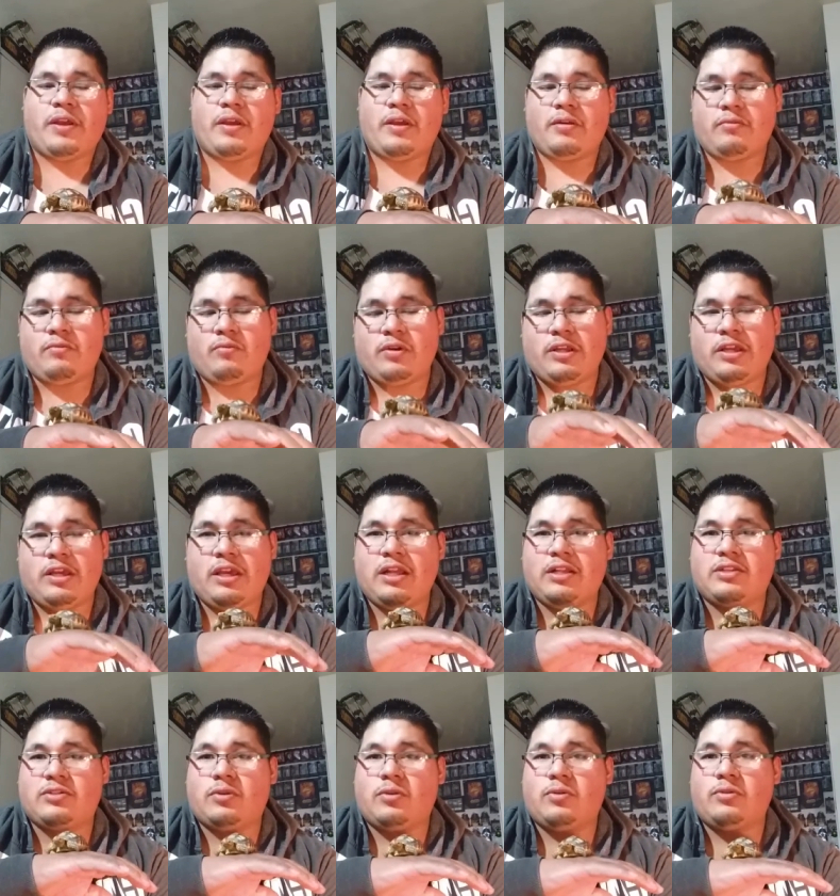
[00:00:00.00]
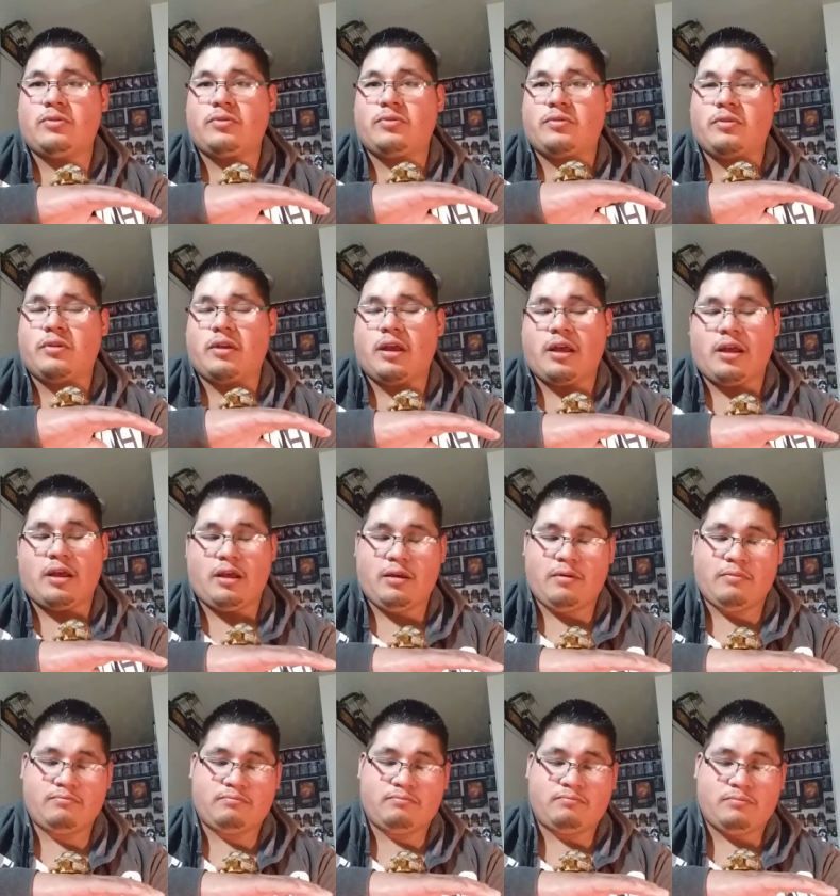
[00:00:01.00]
And when he gets older,
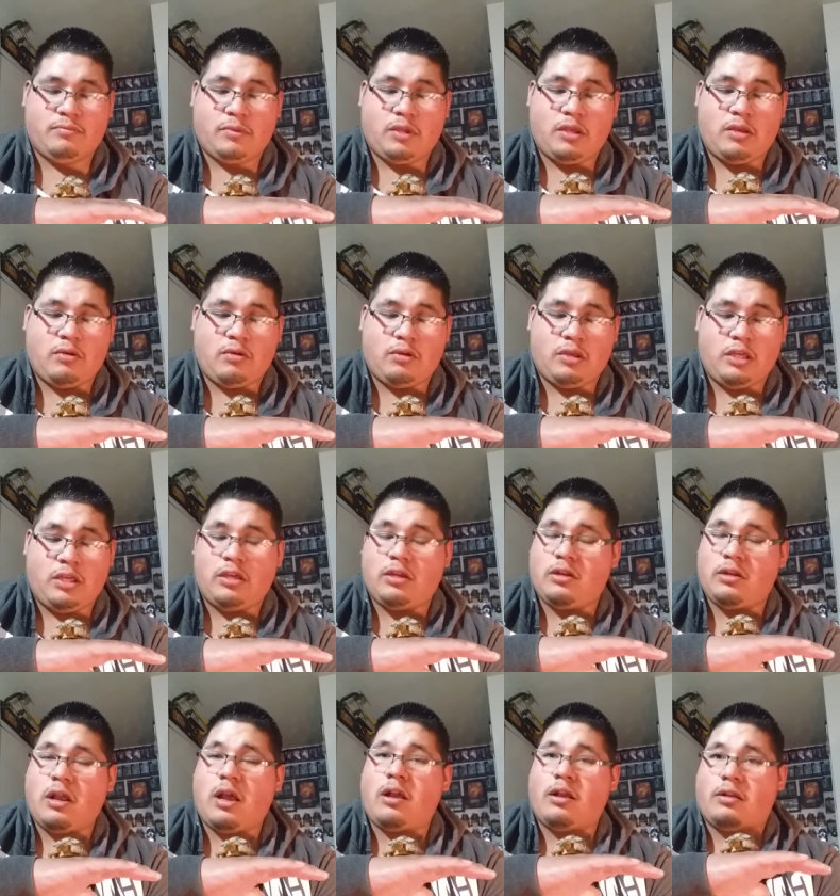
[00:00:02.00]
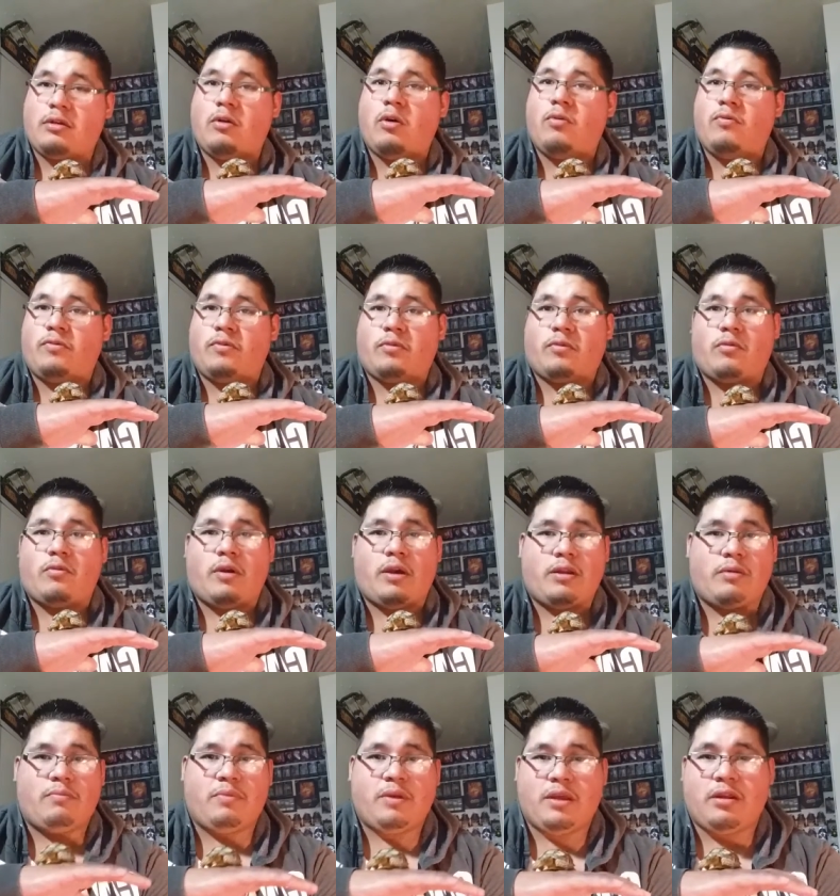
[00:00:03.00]
um, he'll he can knock over
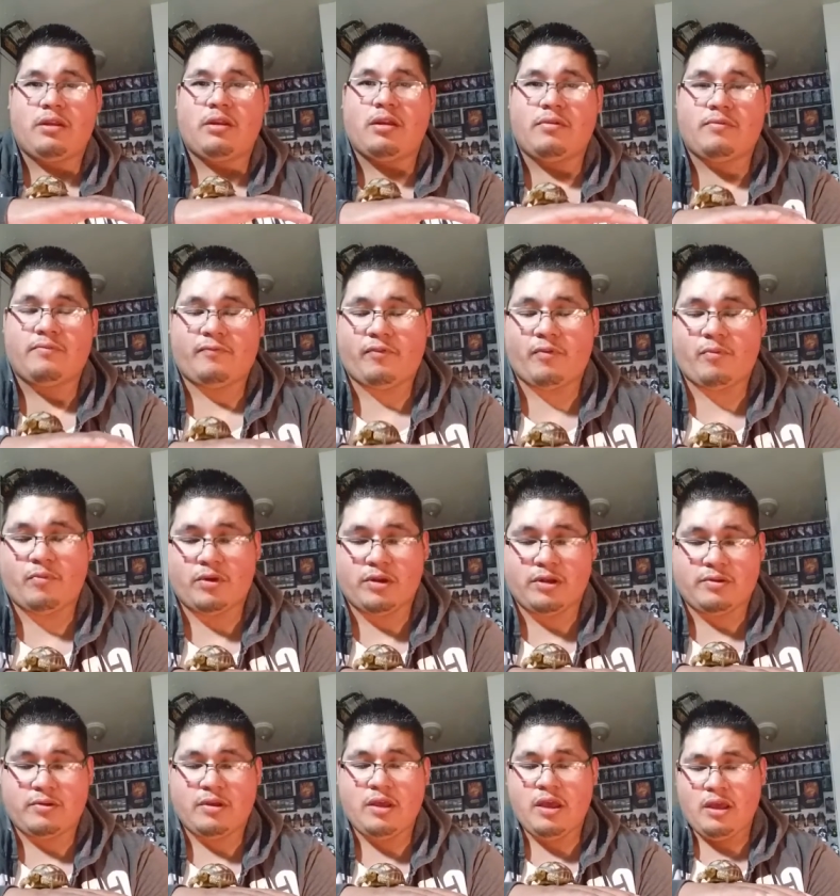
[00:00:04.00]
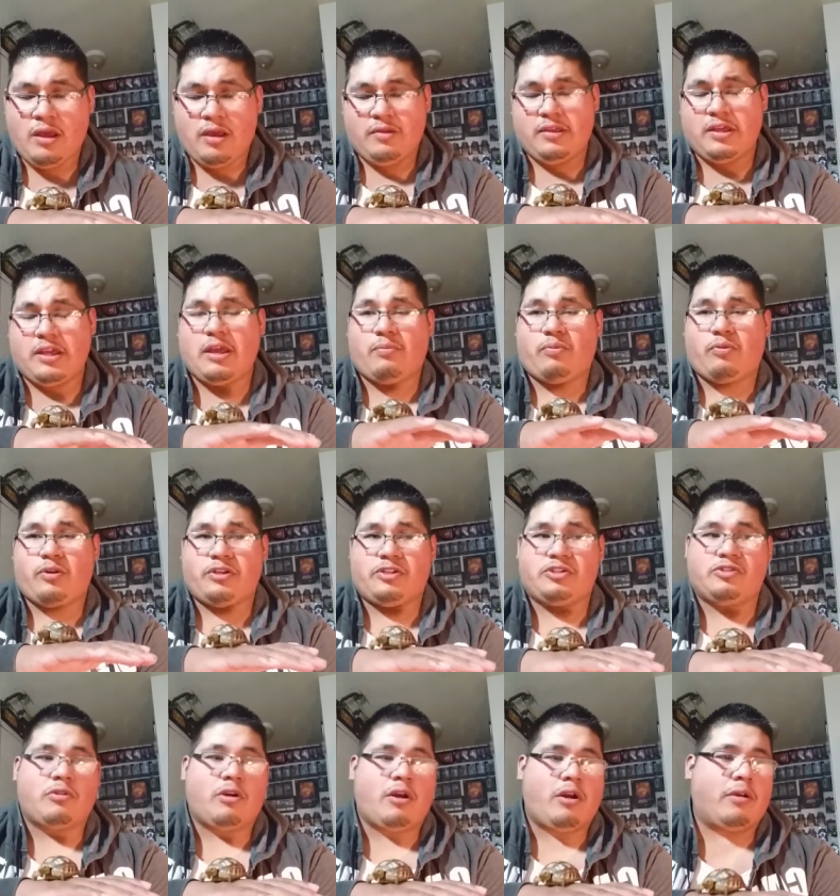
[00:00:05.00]
quite a bit um, from when it, they get
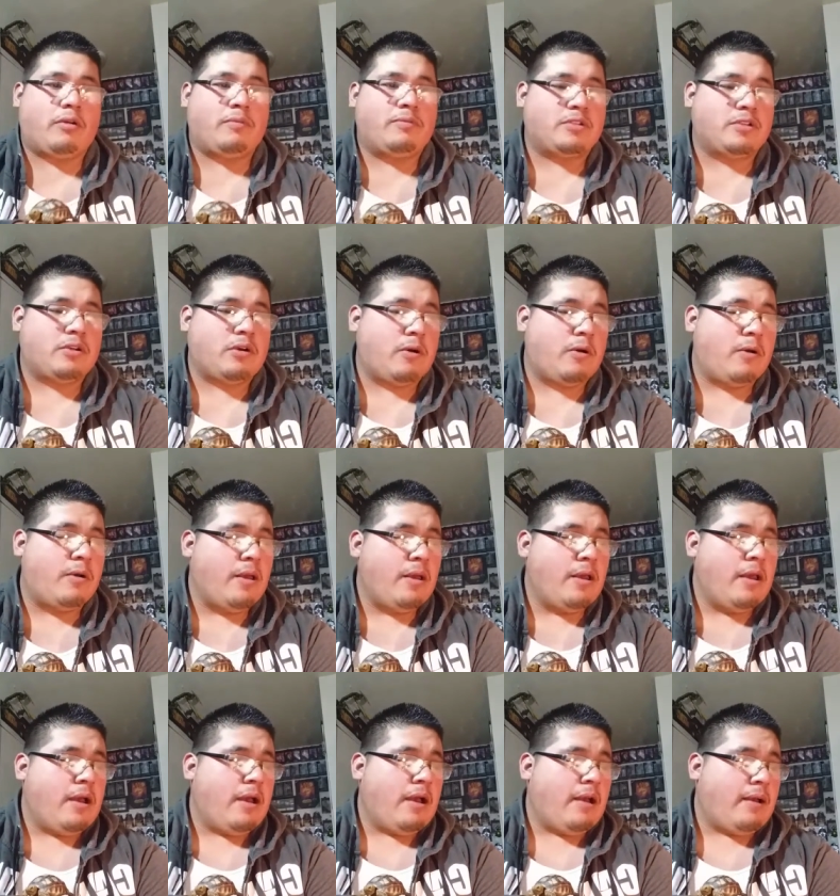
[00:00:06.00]
pretty strong. So